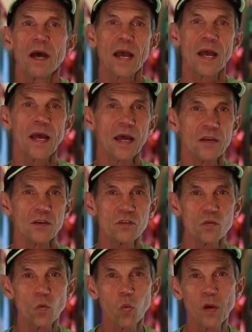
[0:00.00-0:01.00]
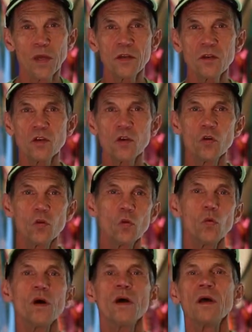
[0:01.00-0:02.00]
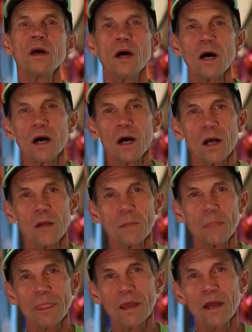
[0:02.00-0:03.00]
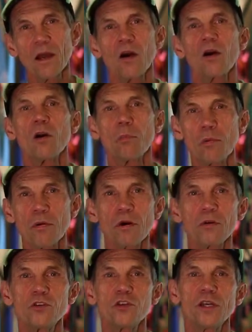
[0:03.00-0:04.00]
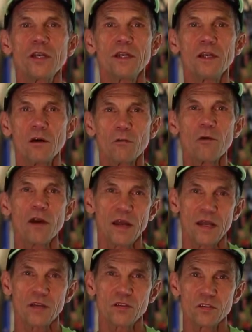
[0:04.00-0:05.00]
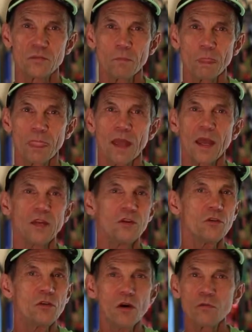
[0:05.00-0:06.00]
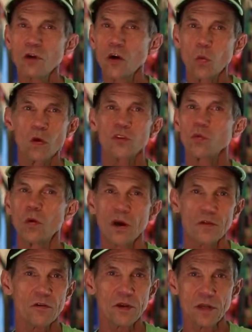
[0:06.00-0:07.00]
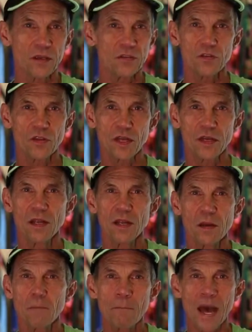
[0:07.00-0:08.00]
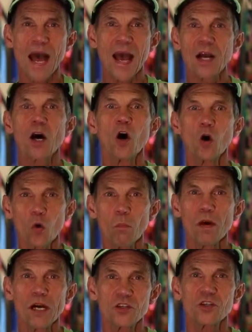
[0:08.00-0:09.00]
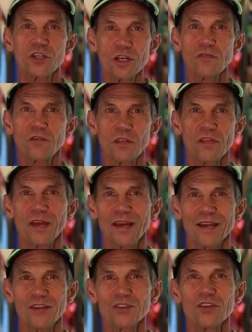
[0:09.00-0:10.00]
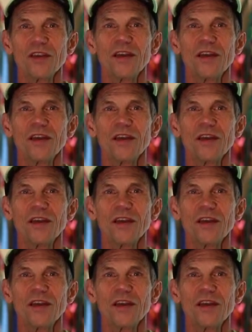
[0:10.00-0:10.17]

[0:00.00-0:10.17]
And when you are approaching a race and you don't know what the weather is, then pack a whole bunch of different things